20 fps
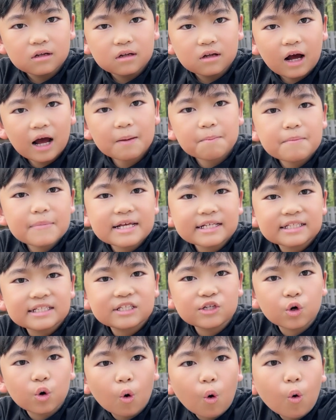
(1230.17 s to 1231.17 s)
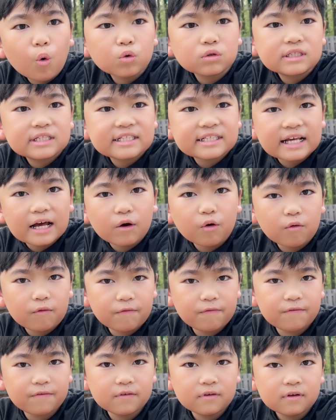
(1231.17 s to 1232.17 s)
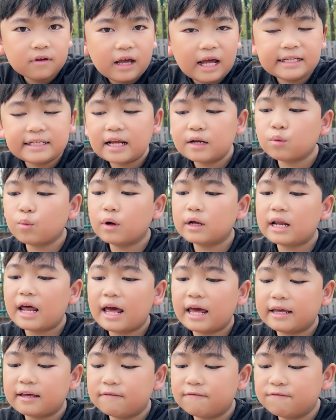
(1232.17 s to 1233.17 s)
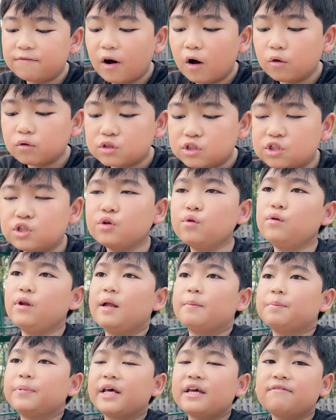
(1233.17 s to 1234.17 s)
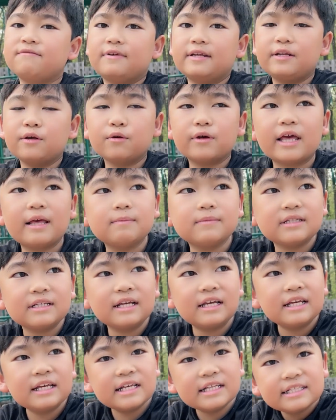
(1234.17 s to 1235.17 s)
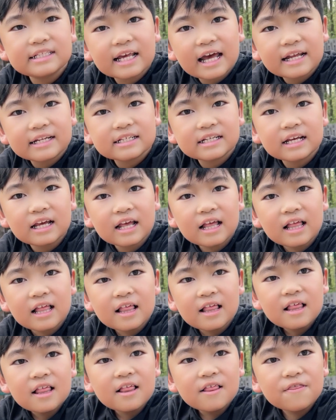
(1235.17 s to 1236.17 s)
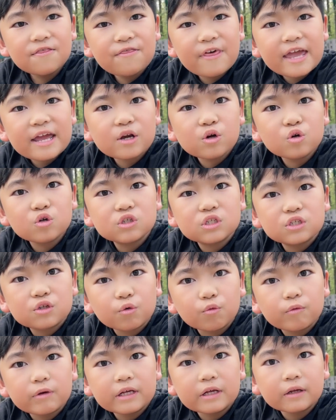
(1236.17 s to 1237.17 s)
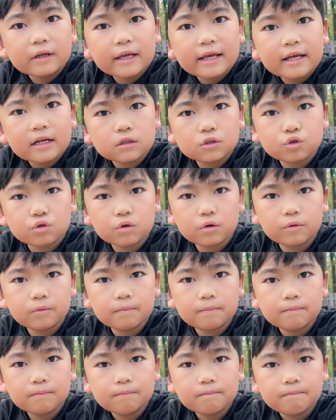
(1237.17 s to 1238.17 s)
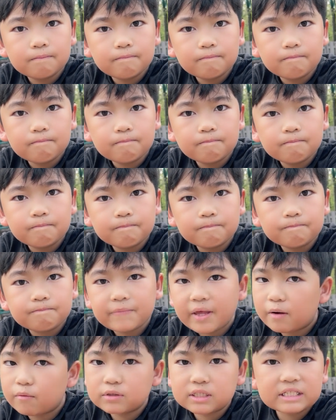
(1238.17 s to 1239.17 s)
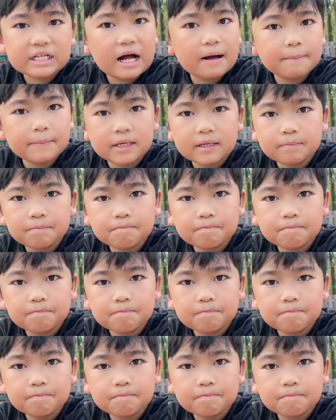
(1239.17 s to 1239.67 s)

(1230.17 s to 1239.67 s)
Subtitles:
I miss your old self. And then when I followed suit and played video games, he said, there's the real Andrew. That was not me.